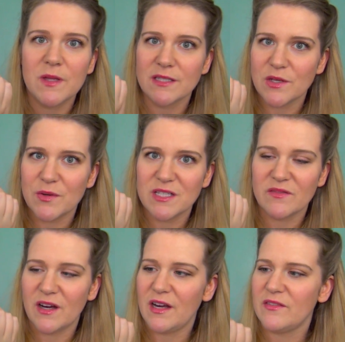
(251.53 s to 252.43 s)
That's always
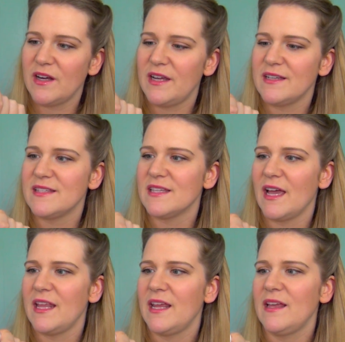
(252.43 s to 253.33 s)
very, very
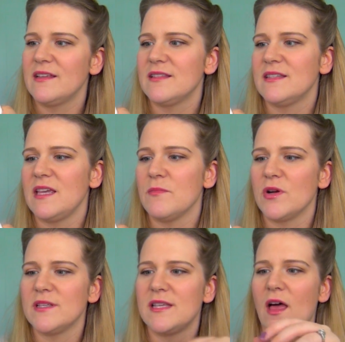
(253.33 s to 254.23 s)
exciting. Let's see,
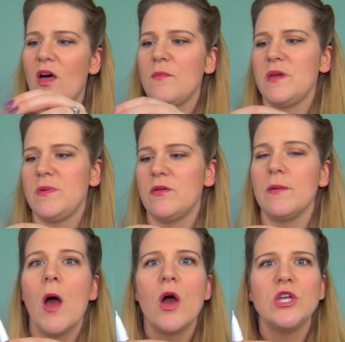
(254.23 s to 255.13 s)
Marcelle BB cream.